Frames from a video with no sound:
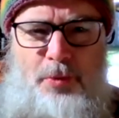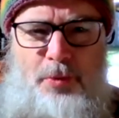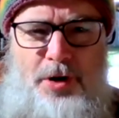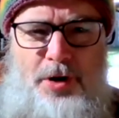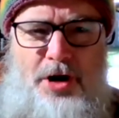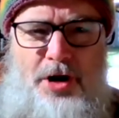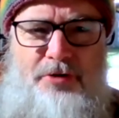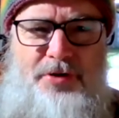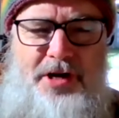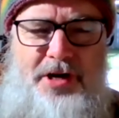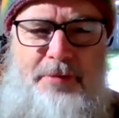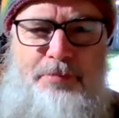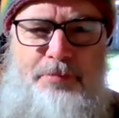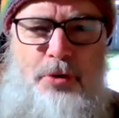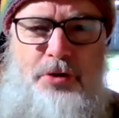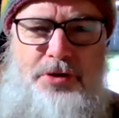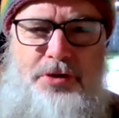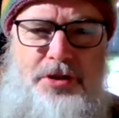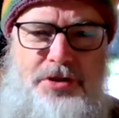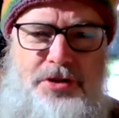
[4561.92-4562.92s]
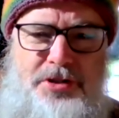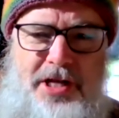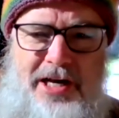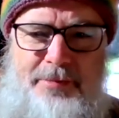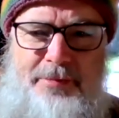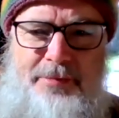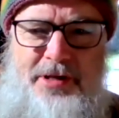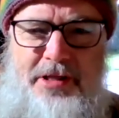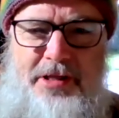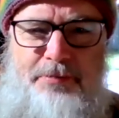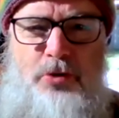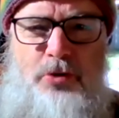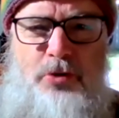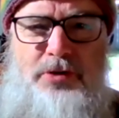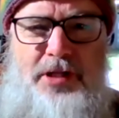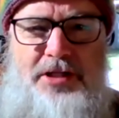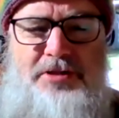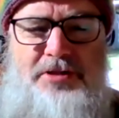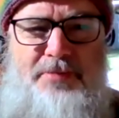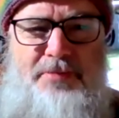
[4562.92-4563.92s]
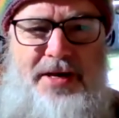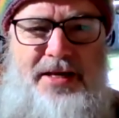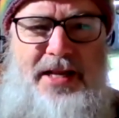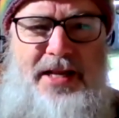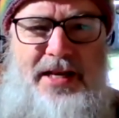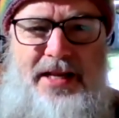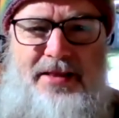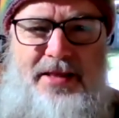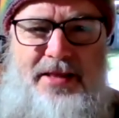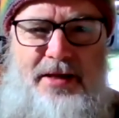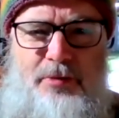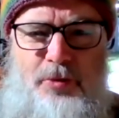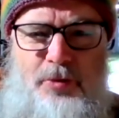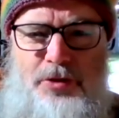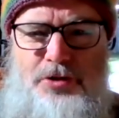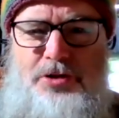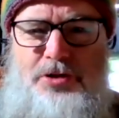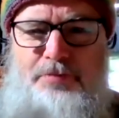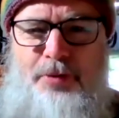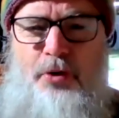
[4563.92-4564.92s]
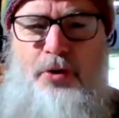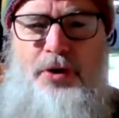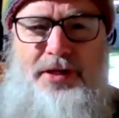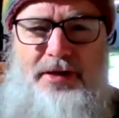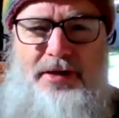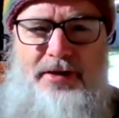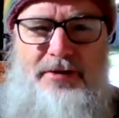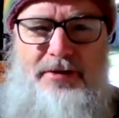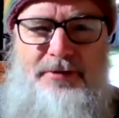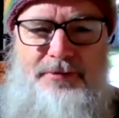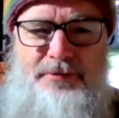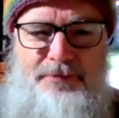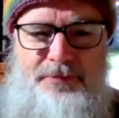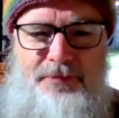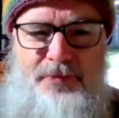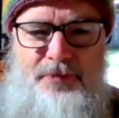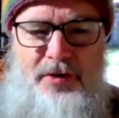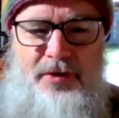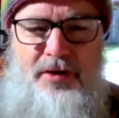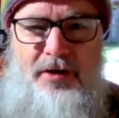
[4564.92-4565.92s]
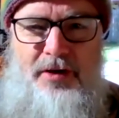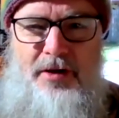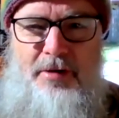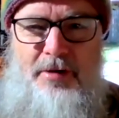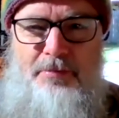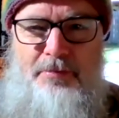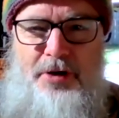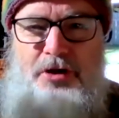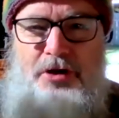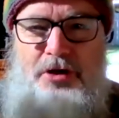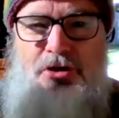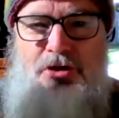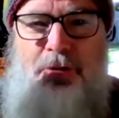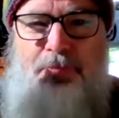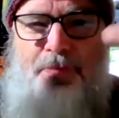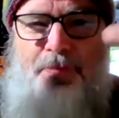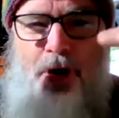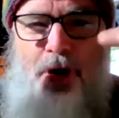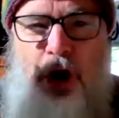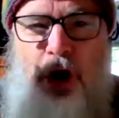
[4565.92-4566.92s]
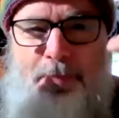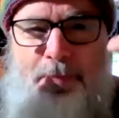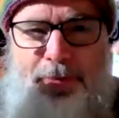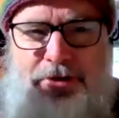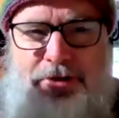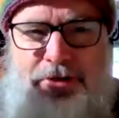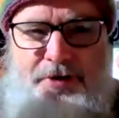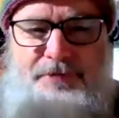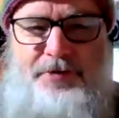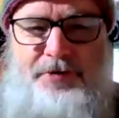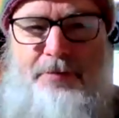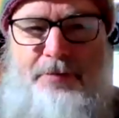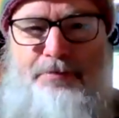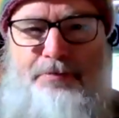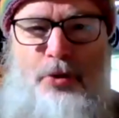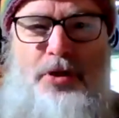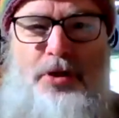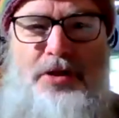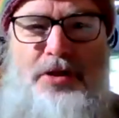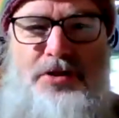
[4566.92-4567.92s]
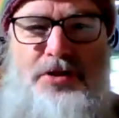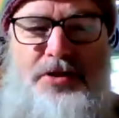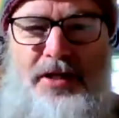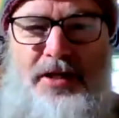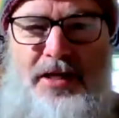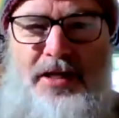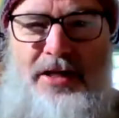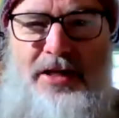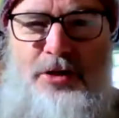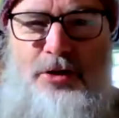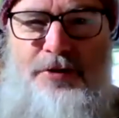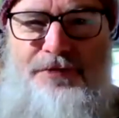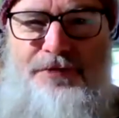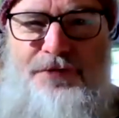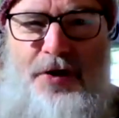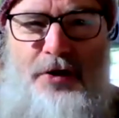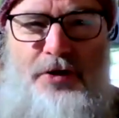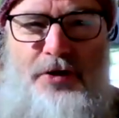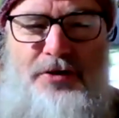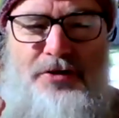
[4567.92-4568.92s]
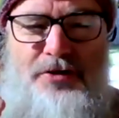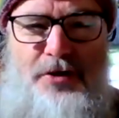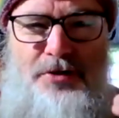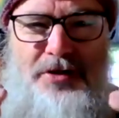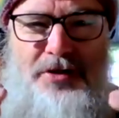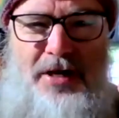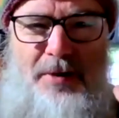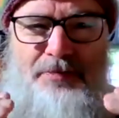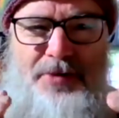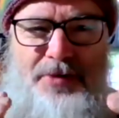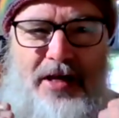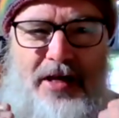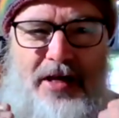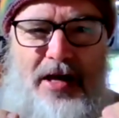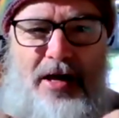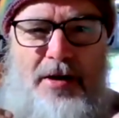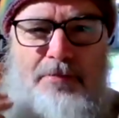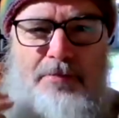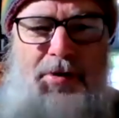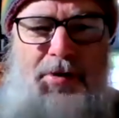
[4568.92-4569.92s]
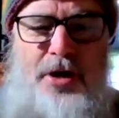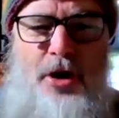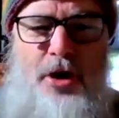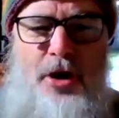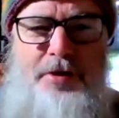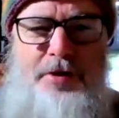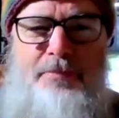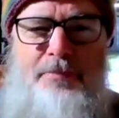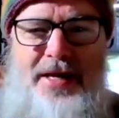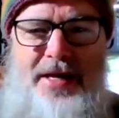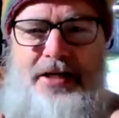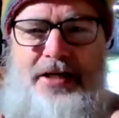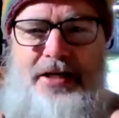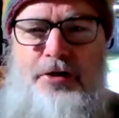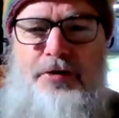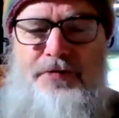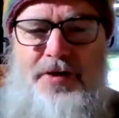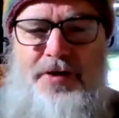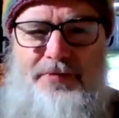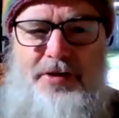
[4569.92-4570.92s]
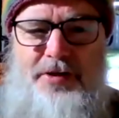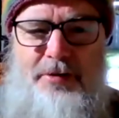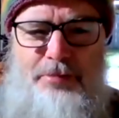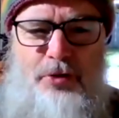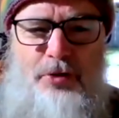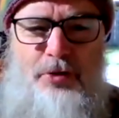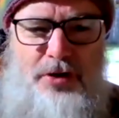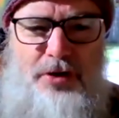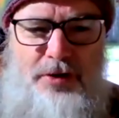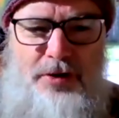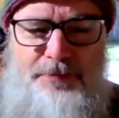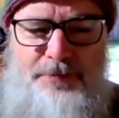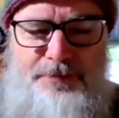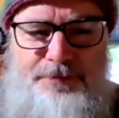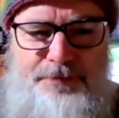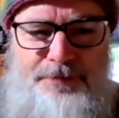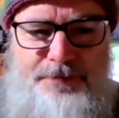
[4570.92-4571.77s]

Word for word: Why would I read a book that's telling me the book doesn't mean anything? What's the point? Because the purpose of the book is to get you to focus on something beyond the meaning you've given the book.